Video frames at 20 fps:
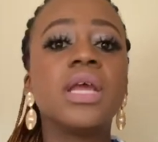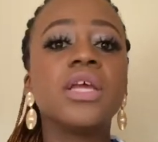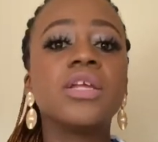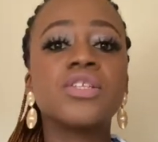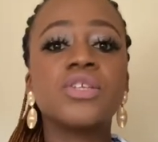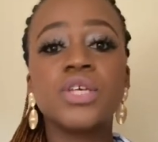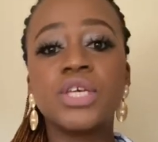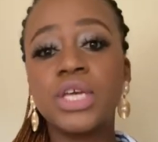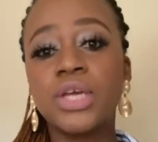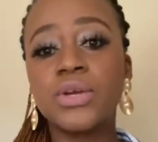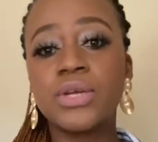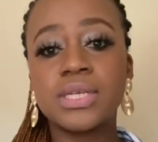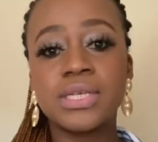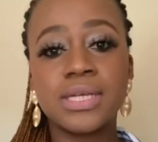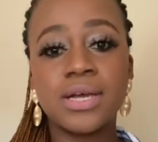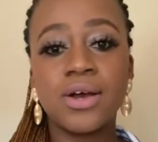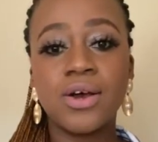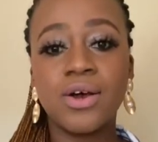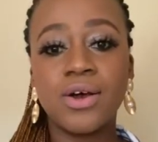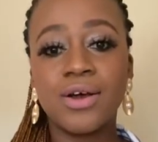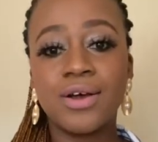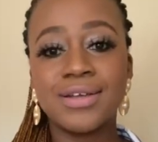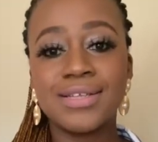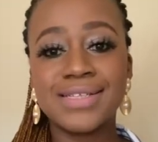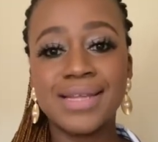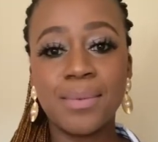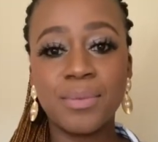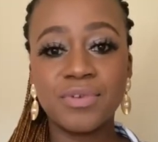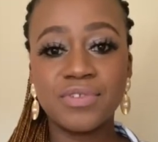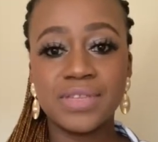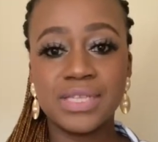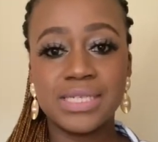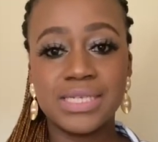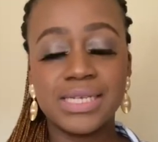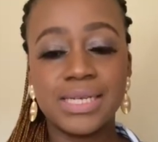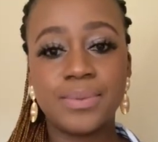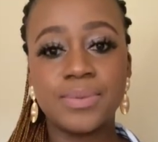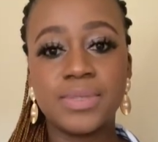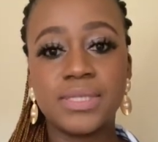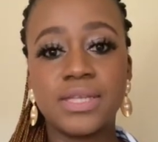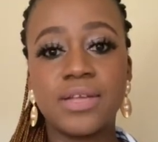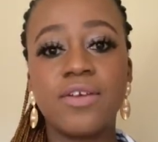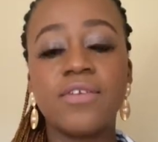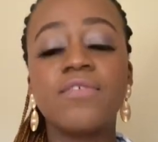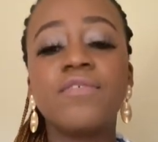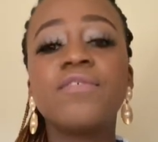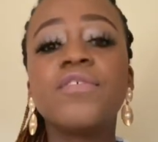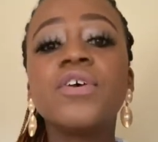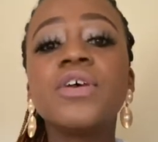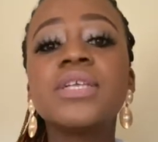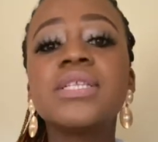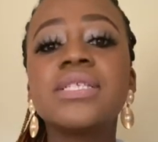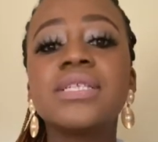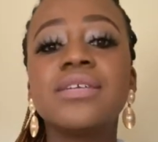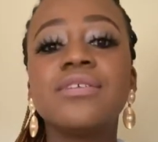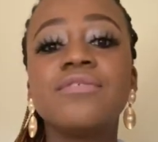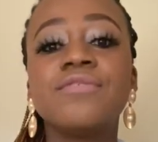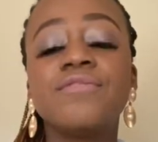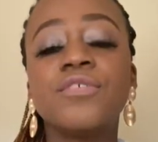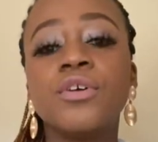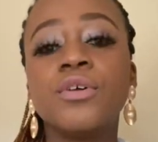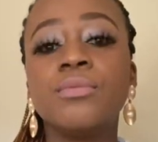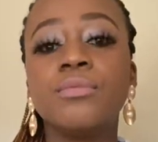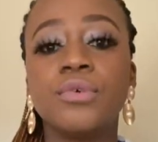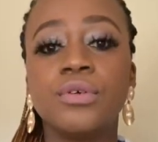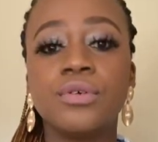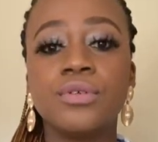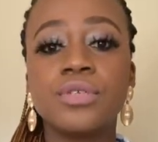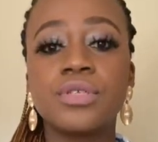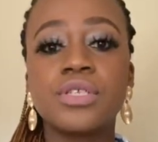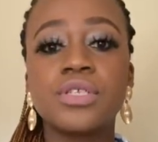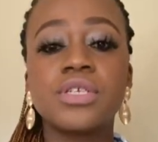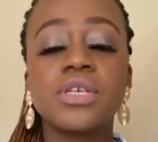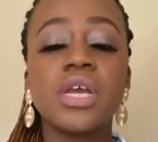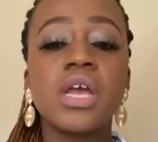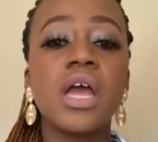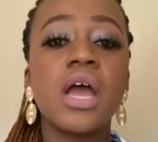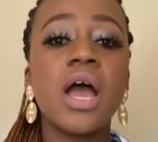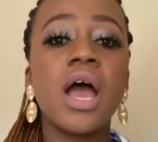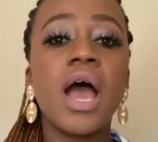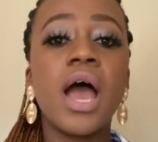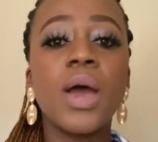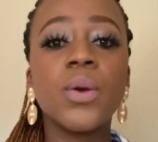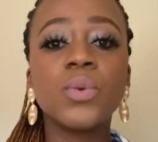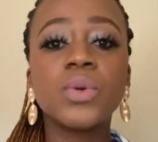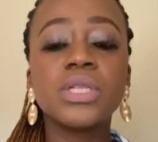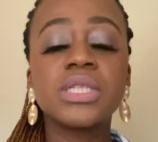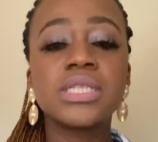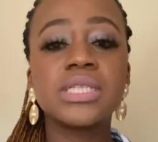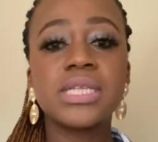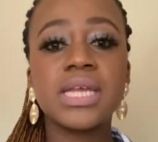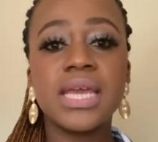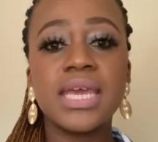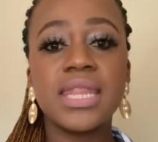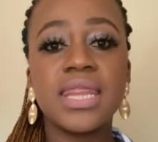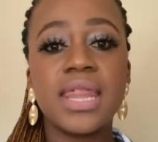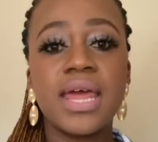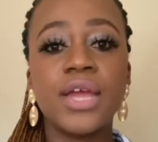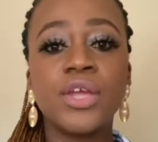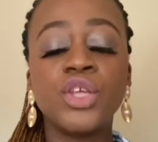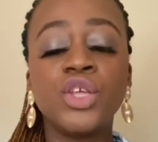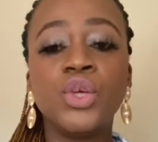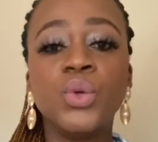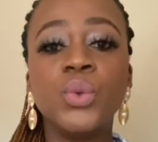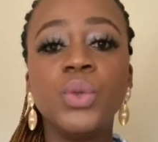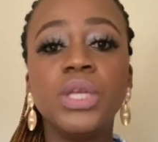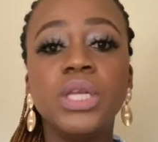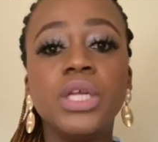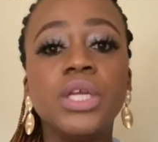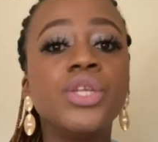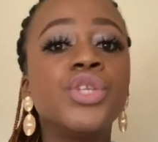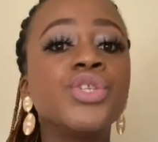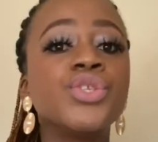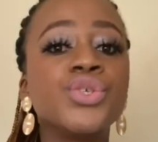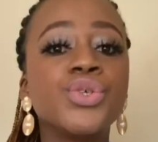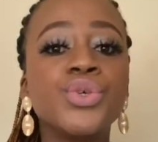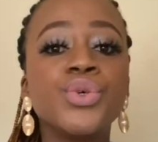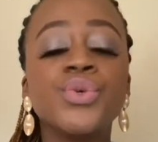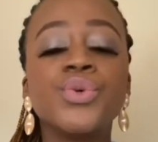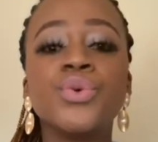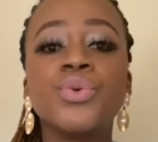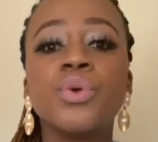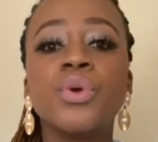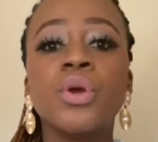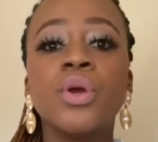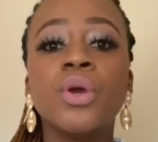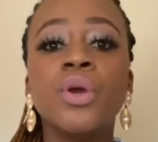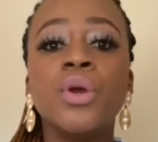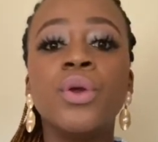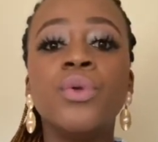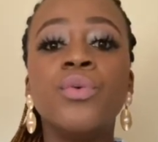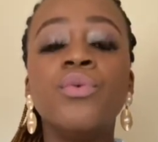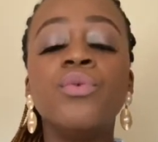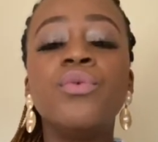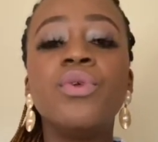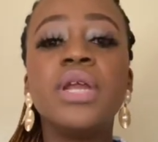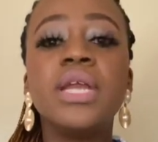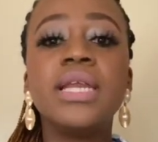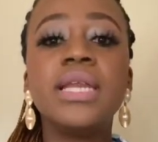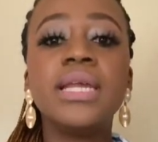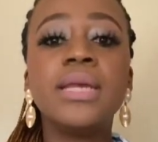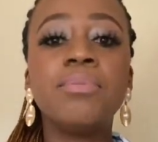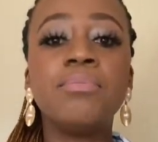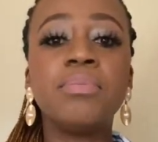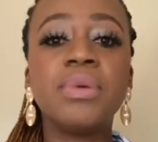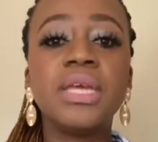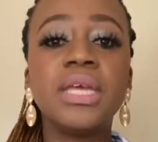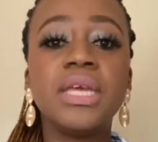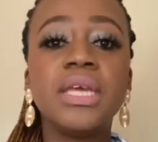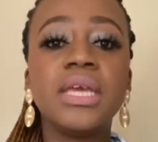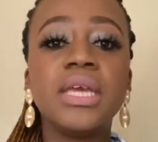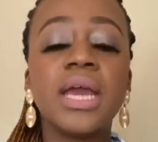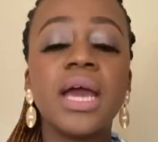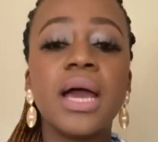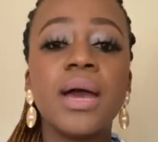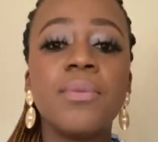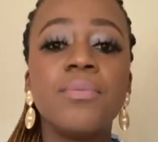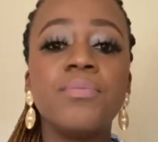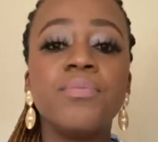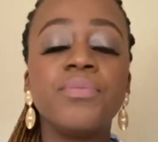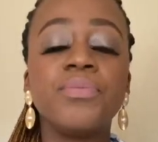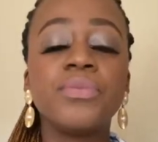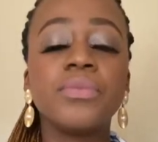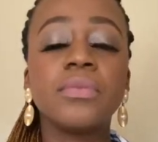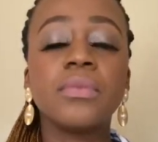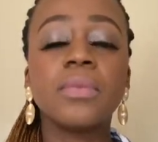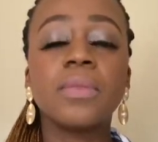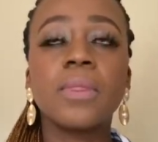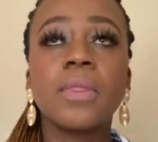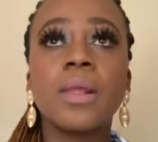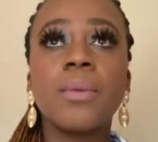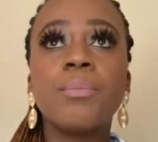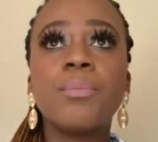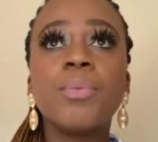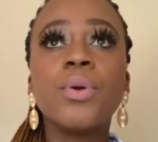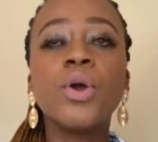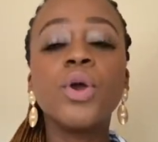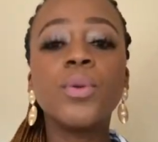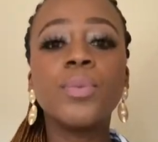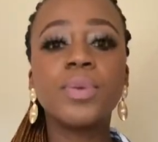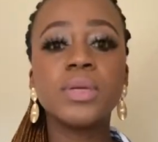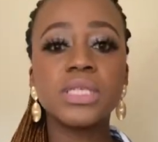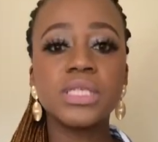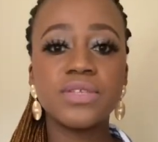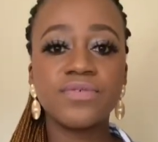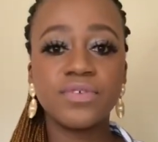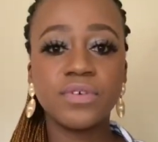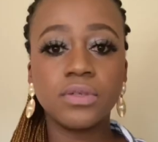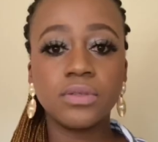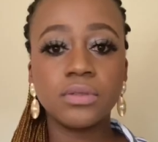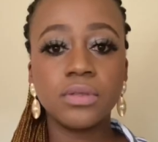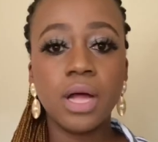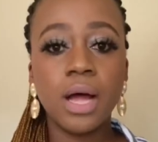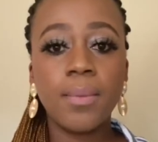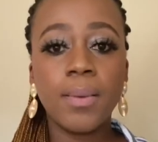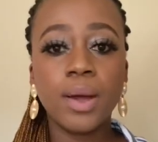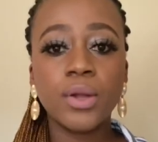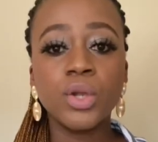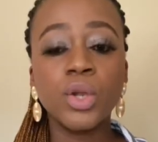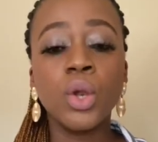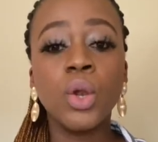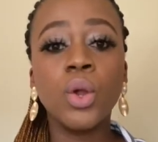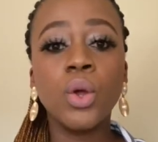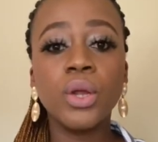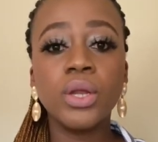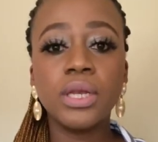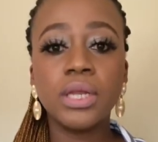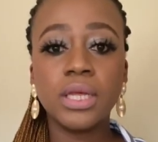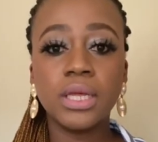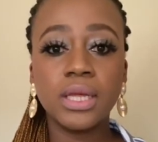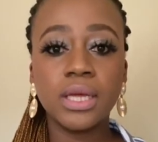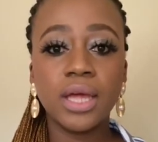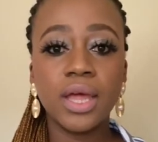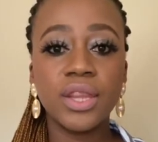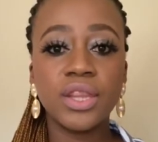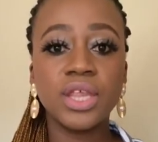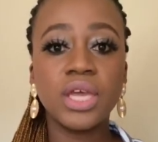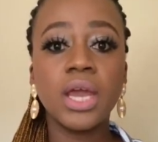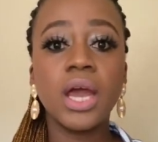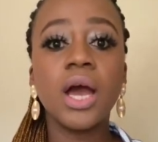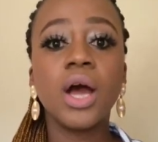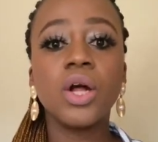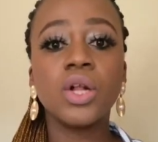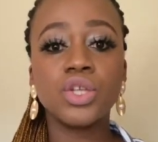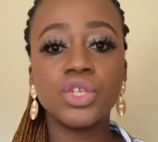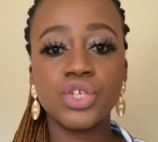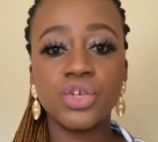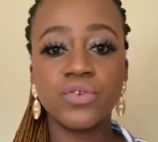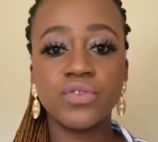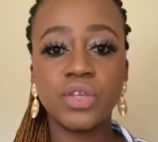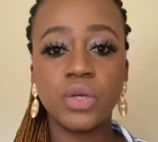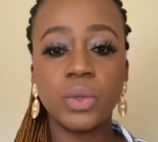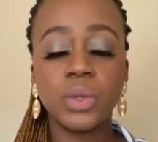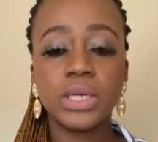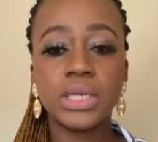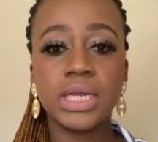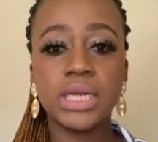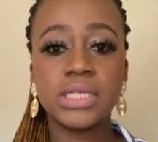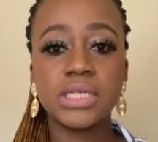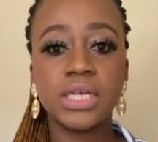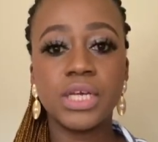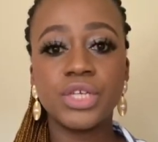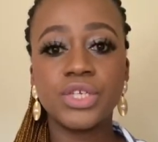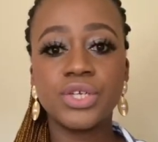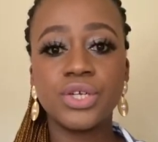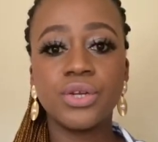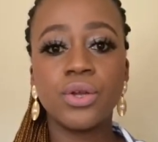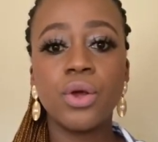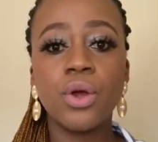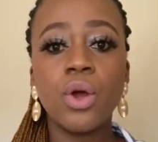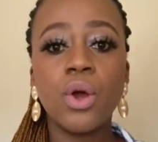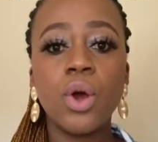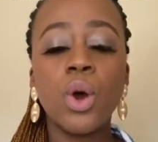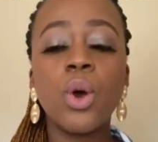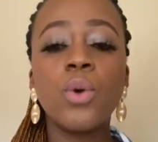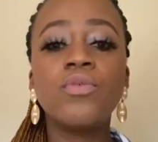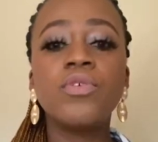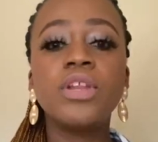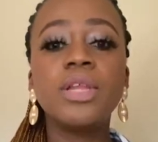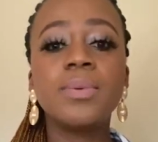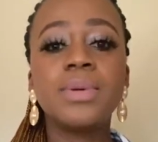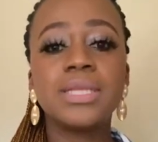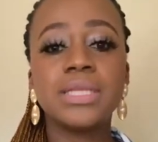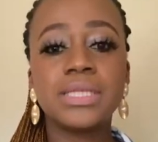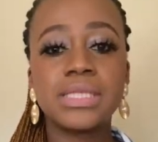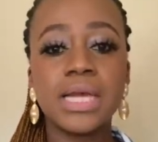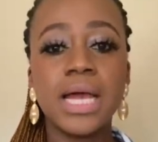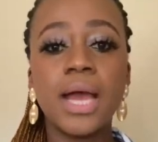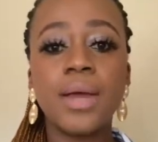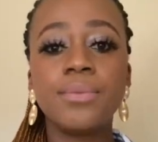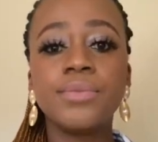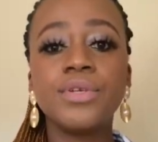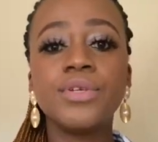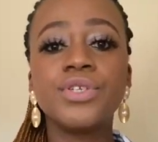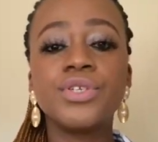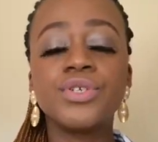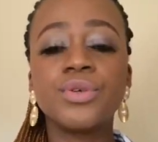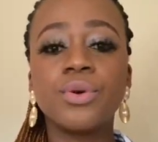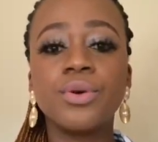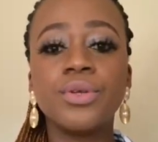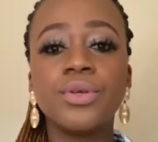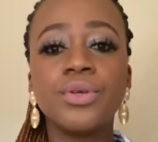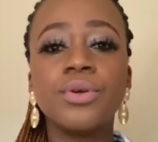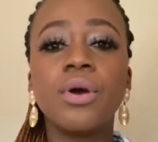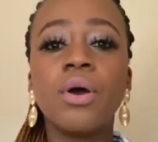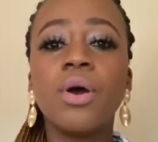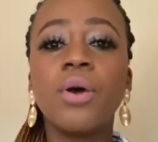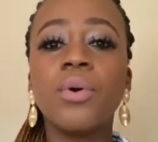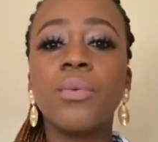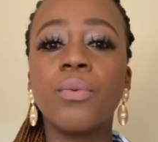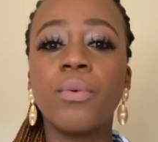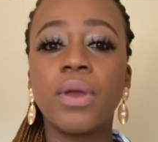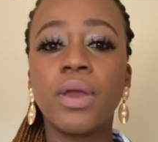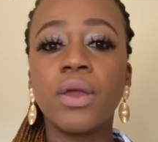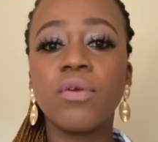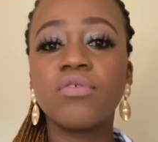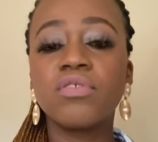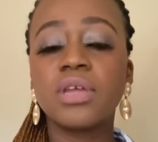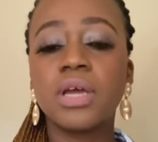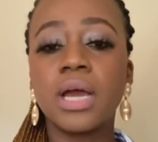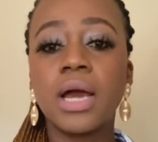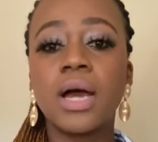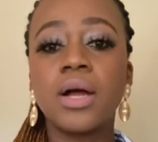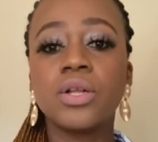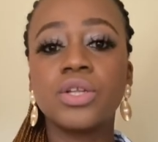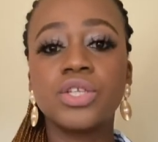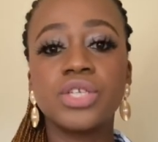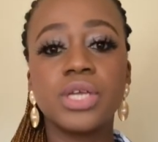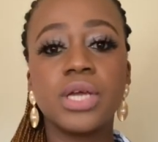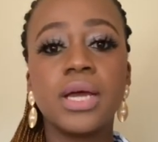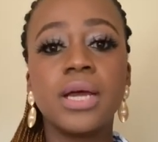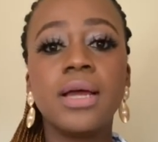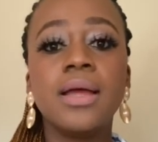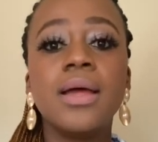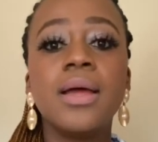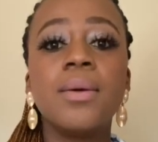So here are some of the tips. First and foremost, I would say that you need to really be purposeful about learning the culture of the organization. Hopefully by the time you join, you are aware of the culture.